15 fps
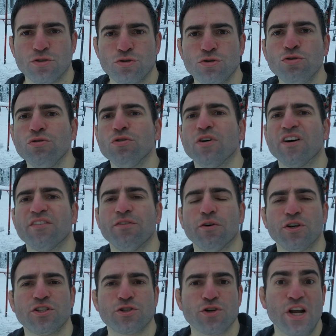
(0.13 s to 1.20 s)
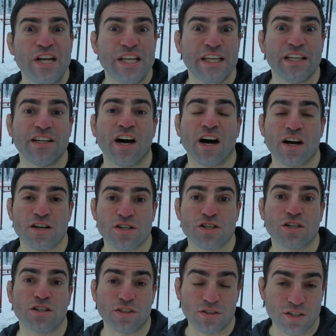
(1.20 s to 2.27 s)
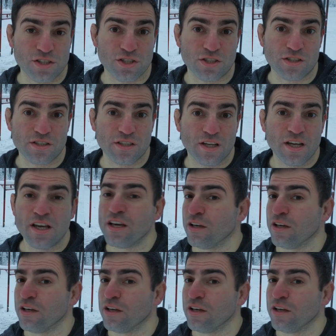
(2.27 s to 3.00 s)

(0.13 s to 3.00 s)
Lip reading: Should you avoid training in harsh conditions?